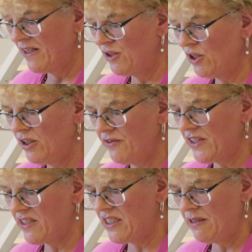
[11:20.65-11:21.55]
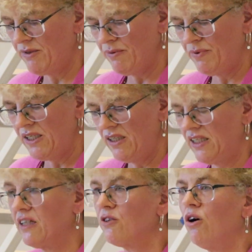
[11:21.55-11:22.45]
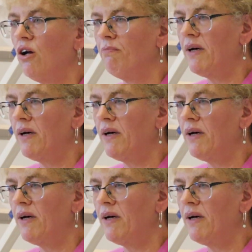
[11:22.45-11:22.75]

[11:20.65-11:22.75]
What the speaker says: None of this seemed appealing at all.